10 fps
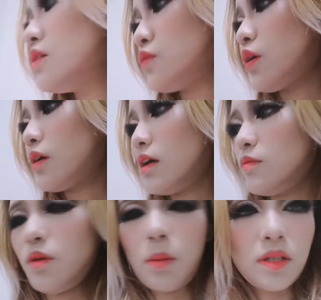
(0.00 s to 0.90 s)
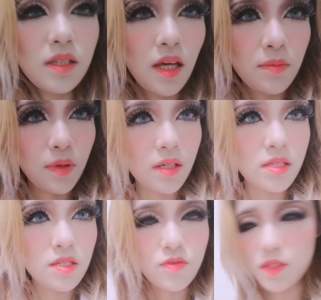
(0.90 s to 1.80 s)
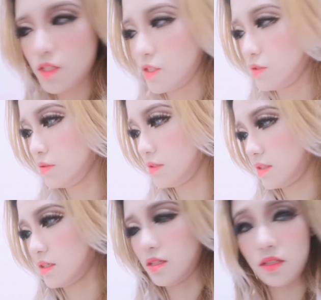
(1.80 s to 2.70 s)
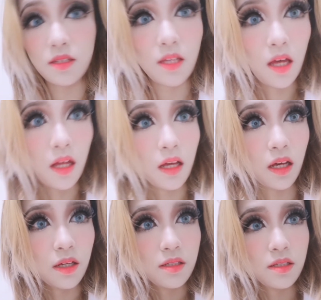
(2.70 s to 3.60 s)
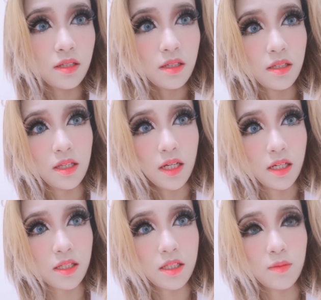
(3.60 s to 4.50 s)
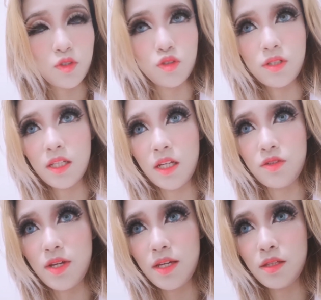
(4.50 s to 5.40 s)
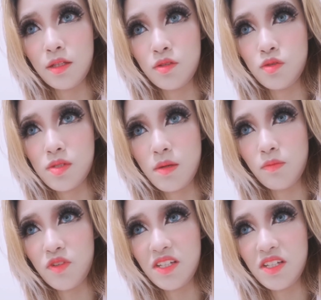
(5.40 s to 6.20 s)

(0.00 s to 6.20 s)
him for only 10 bucks. It's really cute. And yeah, time to get educated and do some reading.